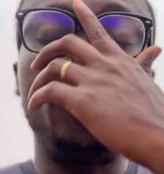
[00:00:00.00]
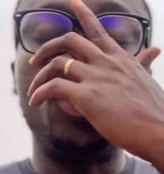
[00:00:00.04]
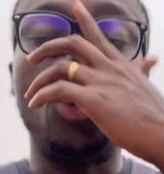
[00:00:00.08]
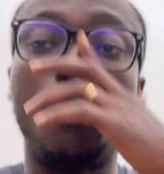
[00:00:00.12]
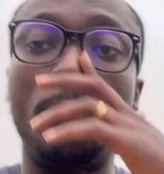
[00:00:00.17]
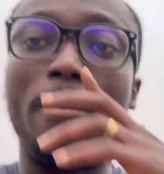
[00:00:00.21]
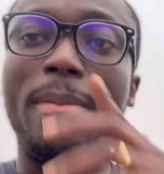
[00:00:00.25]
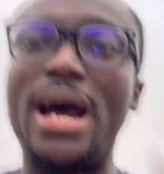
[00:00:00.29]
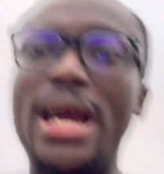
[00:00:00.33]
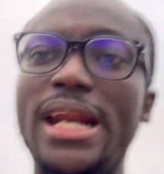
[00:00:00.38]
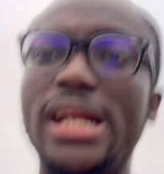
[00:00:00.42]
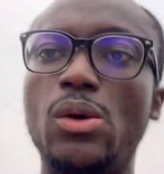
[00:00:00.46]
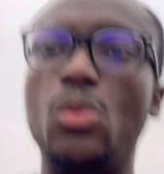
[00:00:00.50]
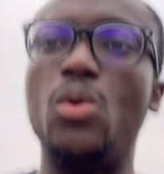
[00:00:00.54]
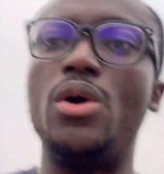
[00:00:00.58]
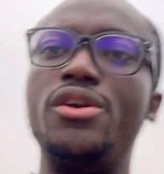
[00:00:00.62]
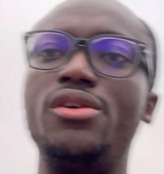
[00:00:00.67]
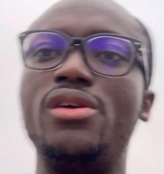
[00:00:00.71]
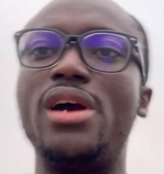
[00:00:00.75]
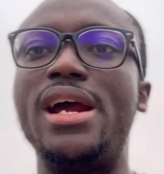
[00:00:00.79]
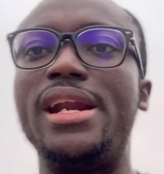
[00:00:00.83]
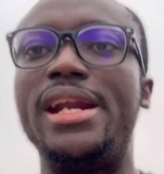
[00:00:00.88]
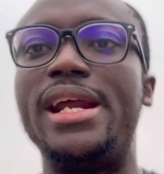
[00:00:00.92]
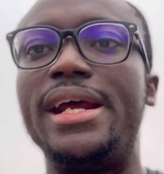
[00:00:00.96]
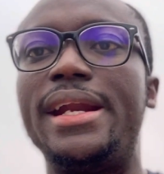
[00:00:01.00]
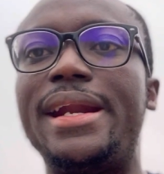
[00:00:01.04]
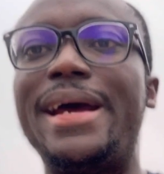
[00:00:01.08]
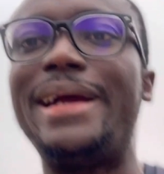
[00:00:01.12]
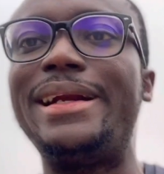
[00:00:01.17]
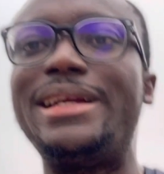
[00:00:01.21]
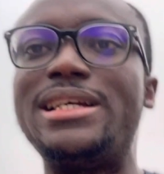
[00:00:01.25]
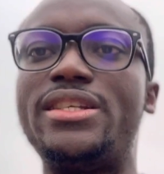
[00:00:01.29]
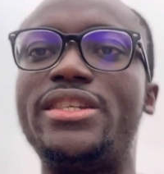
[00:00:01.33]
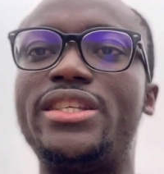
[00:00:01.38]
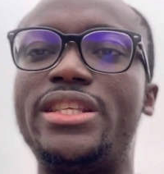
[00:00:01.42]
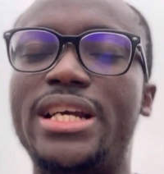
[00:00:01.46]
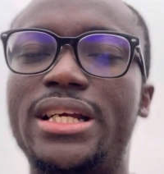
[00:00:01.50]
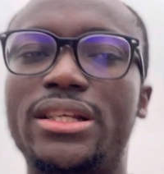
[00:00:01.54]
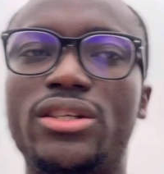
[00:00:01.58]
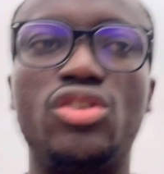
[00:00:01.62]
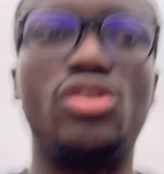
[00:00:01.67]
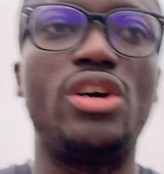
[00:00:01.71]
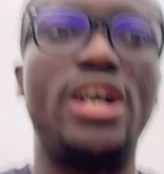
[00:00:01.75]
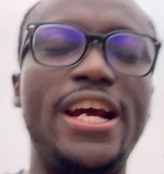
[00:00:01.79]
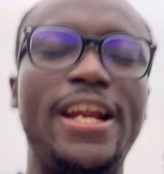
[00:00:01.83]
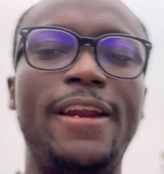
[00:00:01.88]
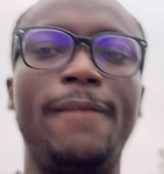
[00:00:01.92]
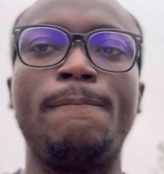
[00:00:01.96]
your money when you're in the United States,
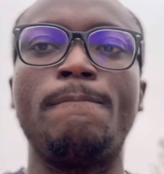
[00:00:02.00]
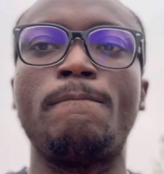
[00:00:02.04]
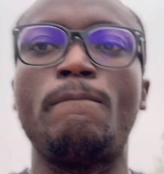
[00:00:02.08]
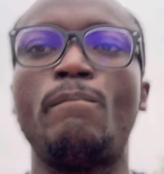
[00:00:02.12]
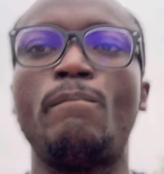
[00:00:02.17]
right?